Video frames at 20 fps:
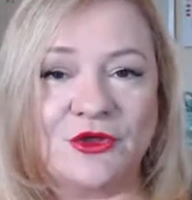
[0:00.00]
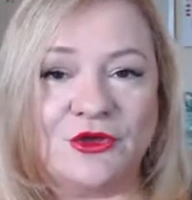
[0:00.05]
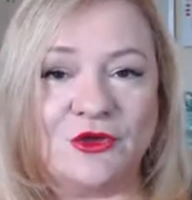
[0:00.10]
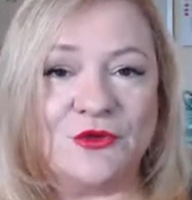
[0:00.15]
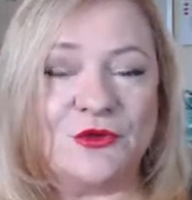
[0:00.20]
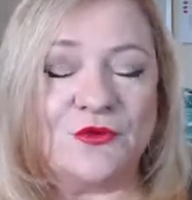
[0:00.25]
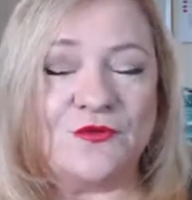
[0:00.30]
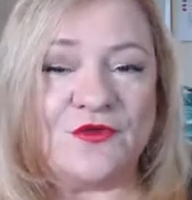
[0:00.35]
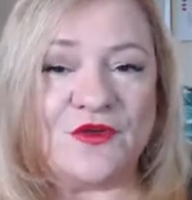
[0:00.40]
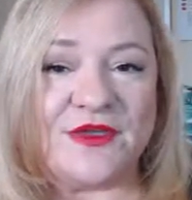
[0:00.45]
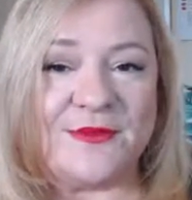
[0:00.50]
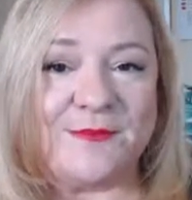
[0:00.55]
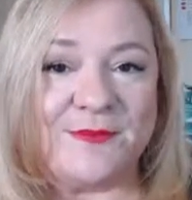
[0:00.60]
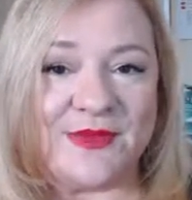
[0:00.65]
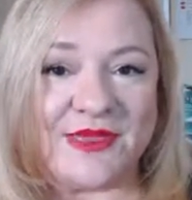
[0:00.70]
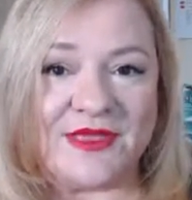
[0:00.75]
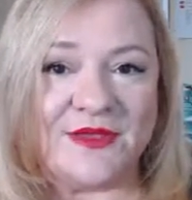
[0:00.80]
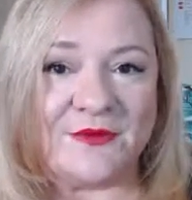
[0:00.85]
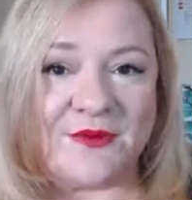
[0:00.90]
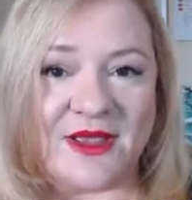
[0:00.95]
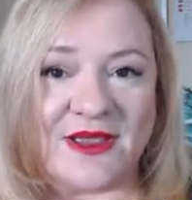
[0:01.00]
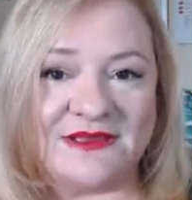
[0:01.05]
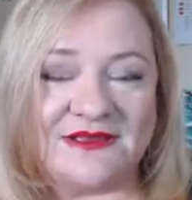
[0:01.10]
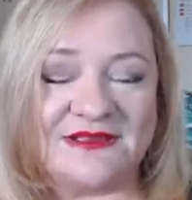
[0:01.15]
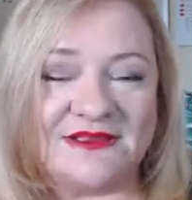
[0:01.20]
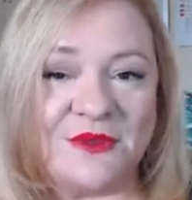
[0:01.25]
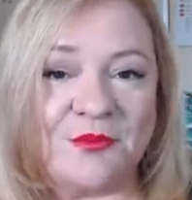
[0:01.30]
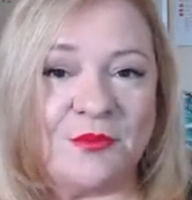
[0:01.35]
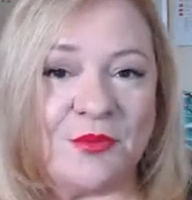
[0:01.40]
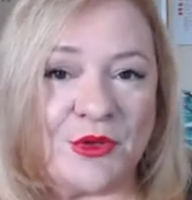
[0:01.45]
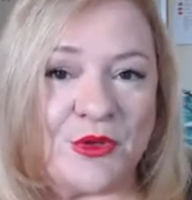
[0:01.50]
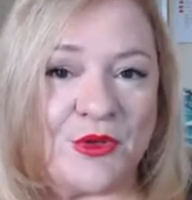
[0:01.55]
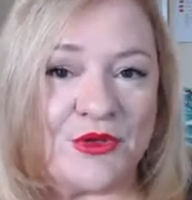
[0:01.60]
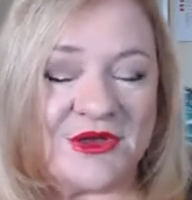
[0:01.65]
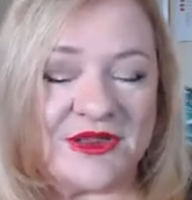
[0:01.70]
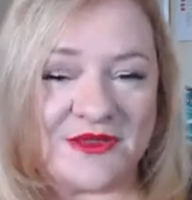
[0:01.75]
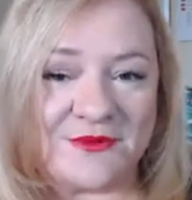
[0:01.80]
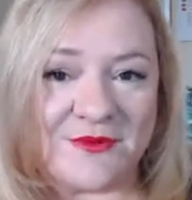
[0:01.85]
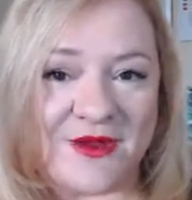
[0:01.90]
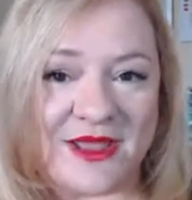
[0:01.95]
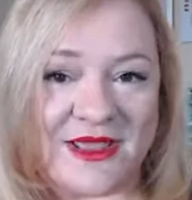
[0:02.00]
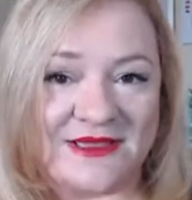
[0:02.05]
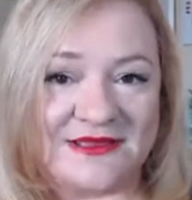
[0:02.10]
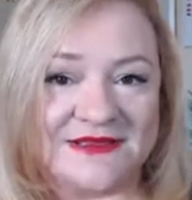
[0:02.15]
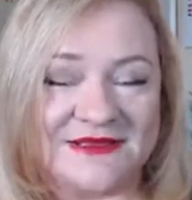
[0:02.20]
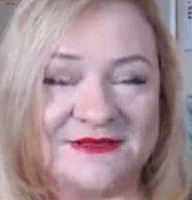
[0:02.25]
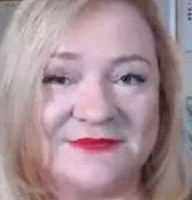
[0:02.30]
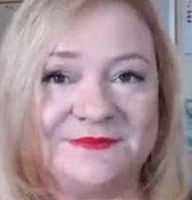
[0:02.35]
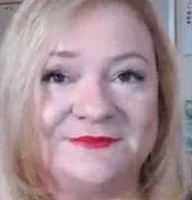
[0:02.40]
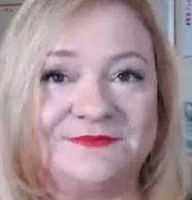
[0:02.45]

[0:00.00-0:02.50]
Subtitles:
UVB rays, the burning rays.